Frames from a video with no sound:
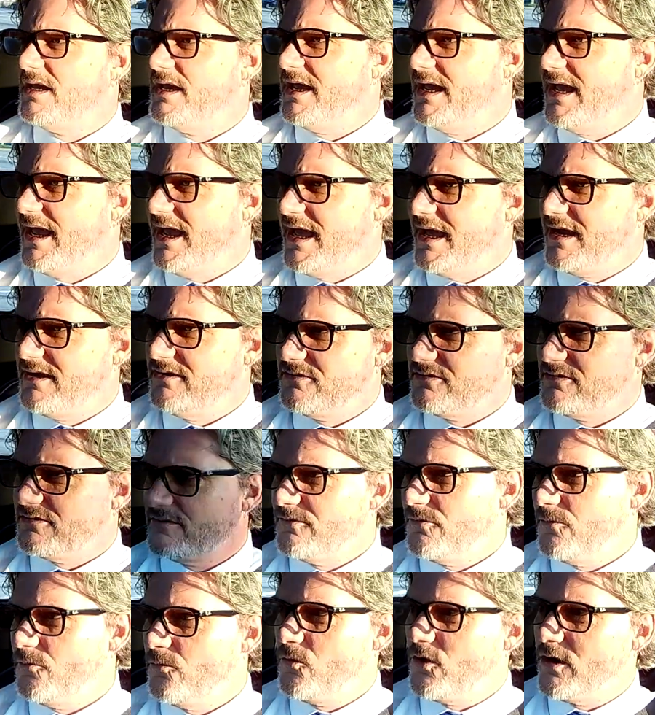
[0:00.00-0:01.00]
And
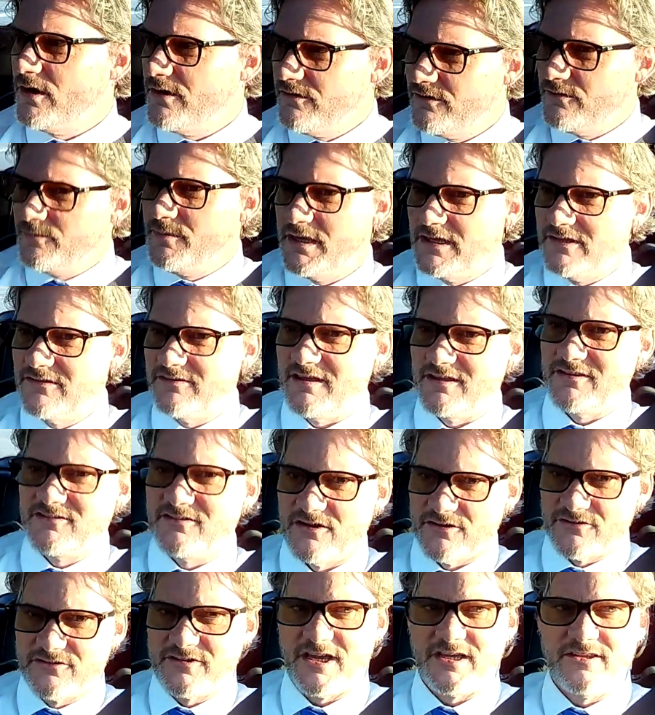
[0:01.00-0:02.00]
one of the big things, and
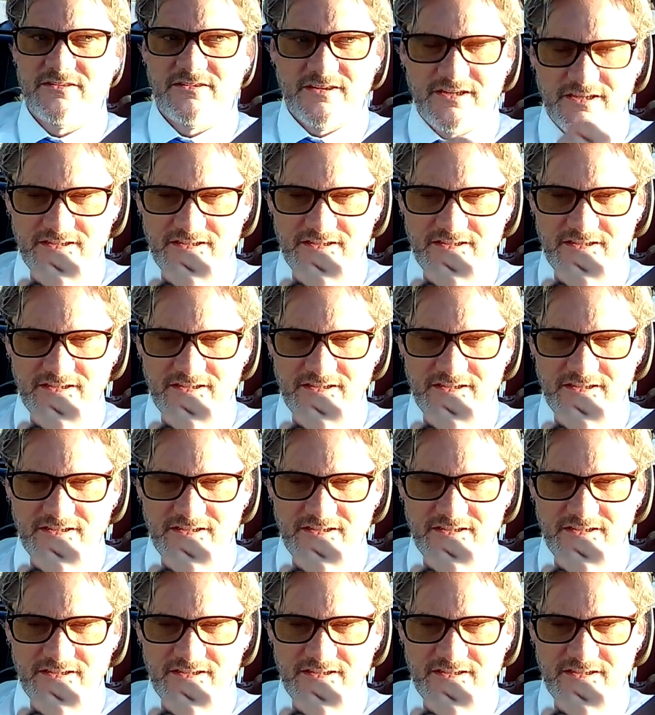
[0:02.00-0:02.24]
I'll take the